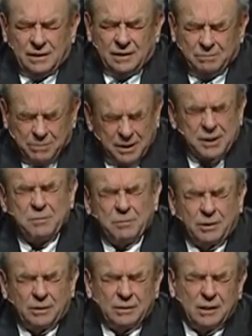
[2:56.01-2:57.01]
the
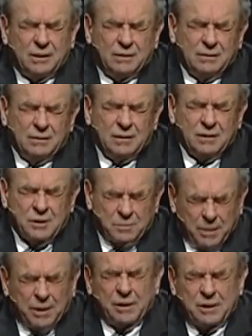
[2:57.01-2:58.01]
abysmal
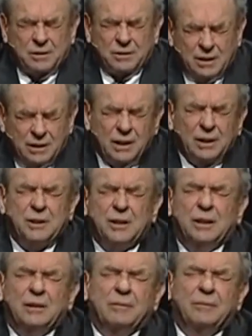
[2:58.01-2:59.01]
spiritual
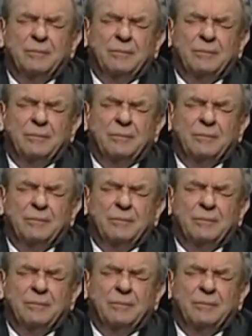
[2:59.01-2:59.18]
condition